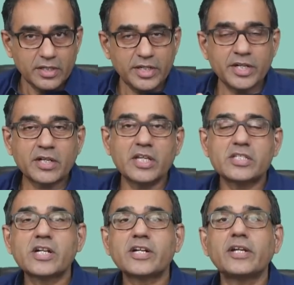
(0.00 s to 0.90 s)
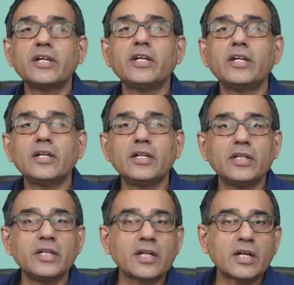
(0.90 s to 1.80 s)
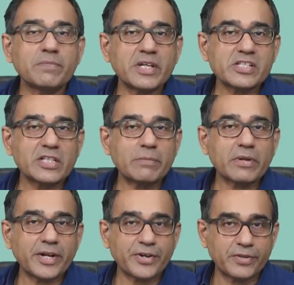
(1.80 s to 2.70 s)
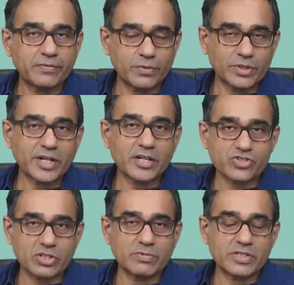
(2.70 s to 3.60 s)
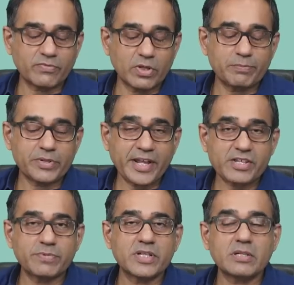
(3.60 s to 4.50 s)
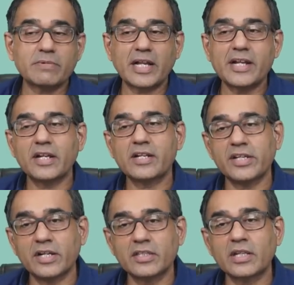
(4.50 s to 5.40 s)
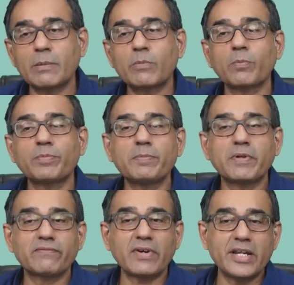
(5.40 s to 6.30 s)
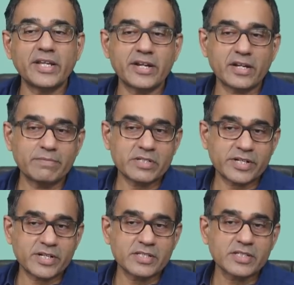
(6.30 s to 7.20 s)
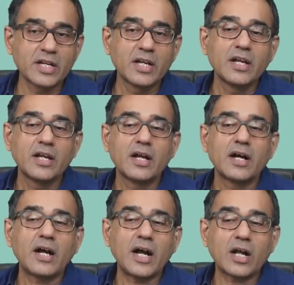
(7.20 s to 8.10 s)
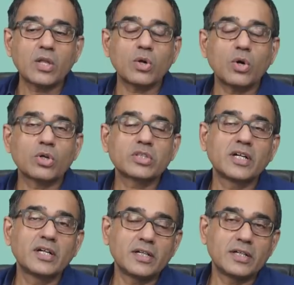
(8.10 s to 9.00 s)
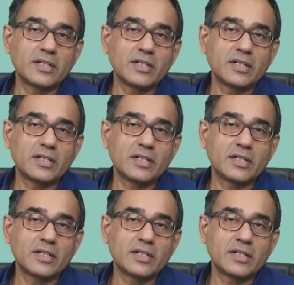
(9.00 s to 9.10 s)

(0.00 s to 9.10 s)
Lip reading: increased the income tax slab rate for the customers, for taxpayers, right? And yet the number of people filing income tax returns are on the